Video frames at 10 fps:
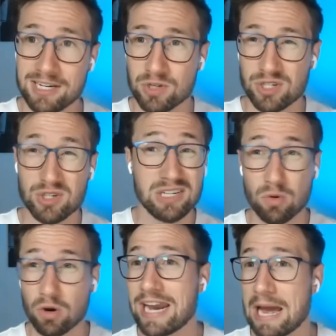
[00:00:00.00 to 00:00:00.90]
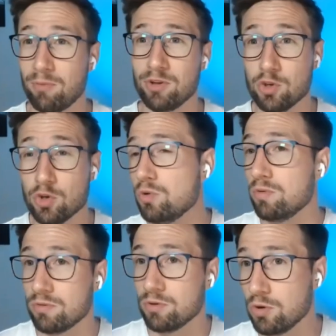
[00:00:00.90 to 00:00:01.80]
which is what can happen with new
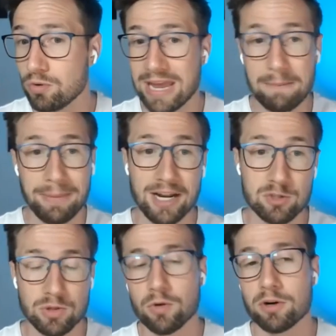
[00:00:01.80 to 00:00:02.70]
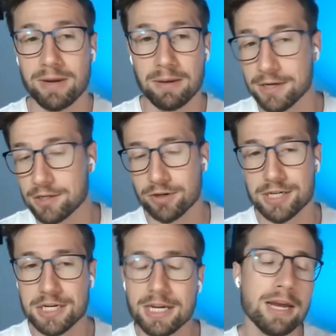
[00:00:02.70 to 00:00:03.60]
new campaigns with the automated bidding
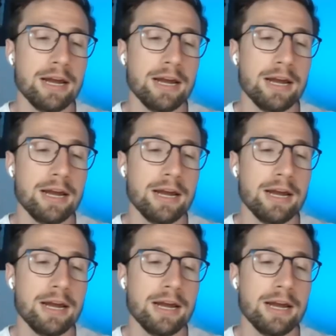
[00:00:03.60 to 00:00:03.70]
strategy.